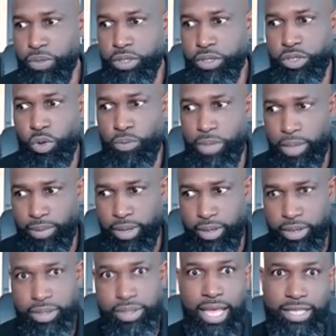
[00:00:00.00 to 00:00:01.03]
So
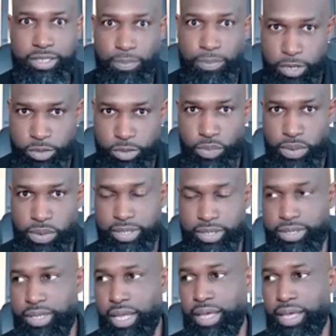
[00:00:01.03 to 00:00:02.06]
maybe that's a place where we can
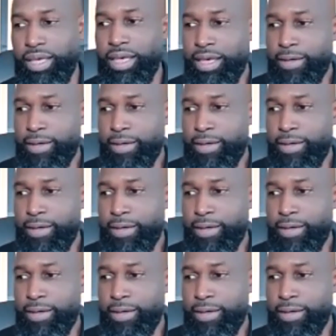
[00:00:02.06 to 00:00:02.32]
stay.